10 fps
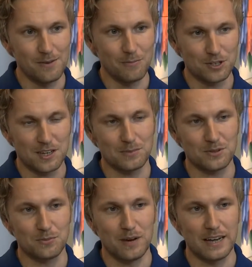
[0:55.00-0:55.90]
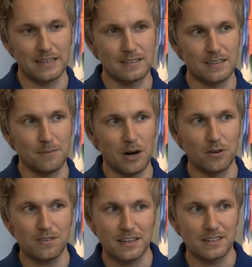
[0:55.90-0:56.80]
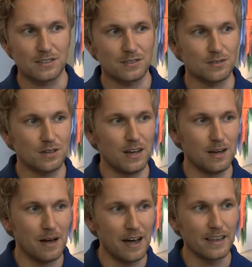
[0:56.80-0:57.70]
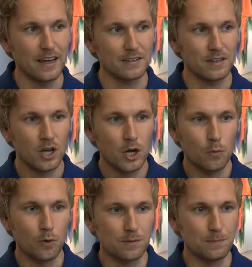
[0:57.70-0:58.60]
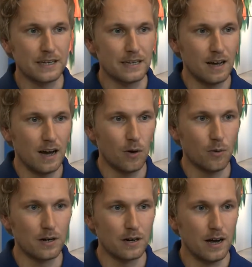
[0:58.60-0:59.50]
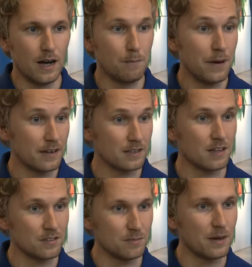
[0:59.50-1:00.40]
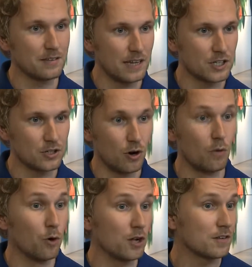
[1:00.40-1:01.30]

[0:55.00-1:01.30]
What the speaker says: what comes to mind, our second highlight would be our panel customization or world